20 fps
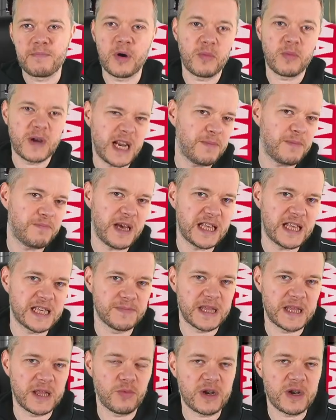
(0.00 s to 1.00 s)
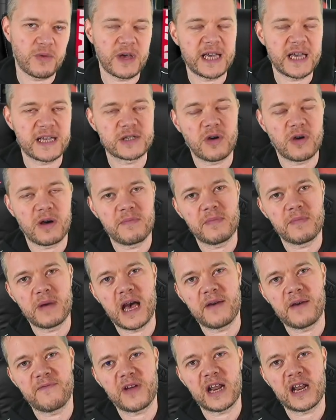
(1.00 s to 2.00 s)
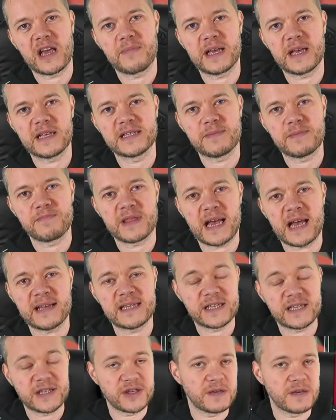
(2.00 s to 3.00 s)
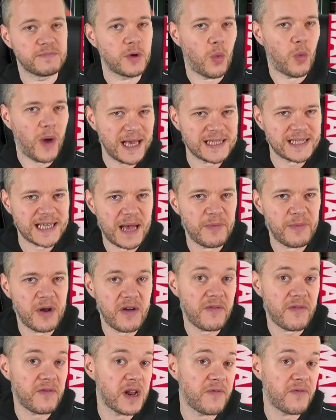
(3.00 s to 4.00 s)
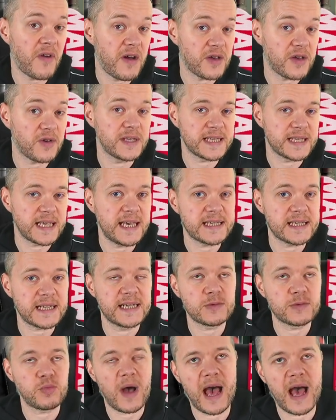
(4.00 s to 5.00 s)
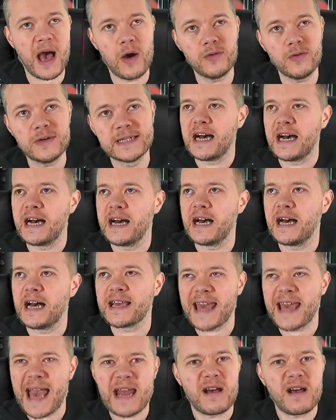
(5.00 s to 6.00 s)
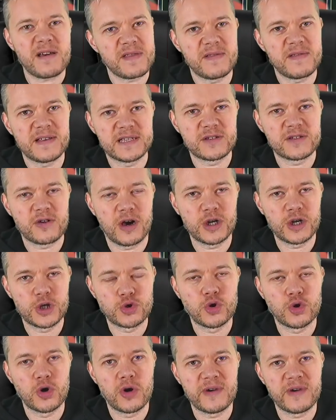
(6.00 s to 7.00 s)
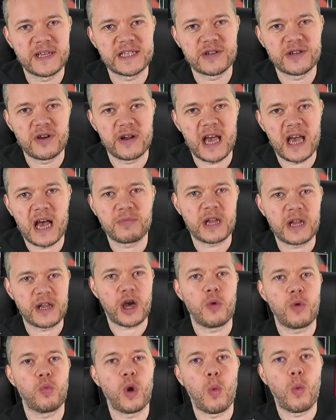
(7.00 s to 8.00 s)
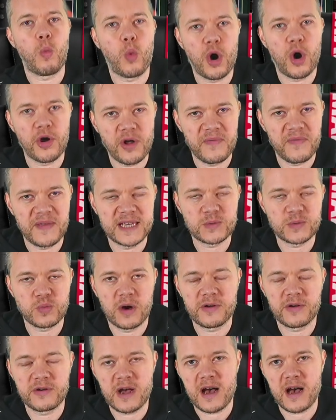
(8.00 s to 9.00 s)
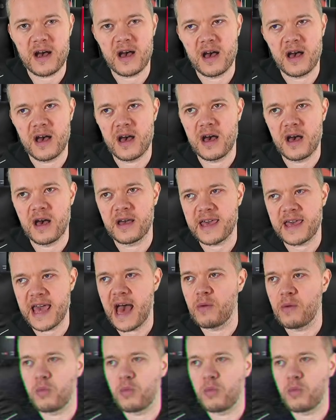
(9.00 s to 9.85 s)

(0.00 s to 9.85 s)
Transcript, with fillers: but we did beat them in the midweek, so I'm uh, feeling a bit sympathetic to them. But West Ham are having a very good season as well. Uh, again, I think this has got a draw written on it. I'm going to go one one on this one. Uh, yeah,